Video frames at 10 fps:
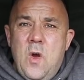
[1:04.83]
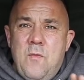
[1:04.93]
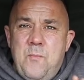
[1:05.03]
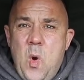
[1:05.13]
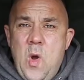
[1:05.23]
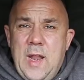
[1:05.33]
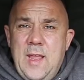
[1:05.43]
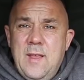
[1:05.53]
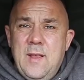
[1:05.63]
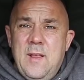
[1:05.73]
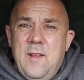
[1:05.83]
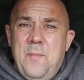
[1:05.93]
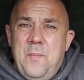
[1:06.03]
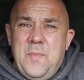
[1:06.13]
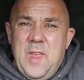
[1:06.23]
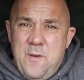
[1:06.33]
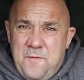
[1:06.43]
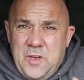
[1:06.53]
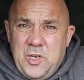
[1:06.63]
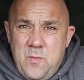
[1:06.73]
of boilie that you're
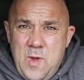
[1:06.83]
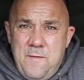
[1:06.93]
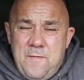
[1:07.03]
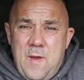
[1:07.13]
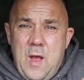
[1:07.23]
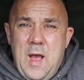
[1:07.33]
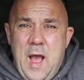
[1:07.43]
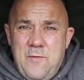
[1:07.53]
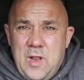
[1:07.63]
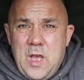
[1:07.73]
fishing with over the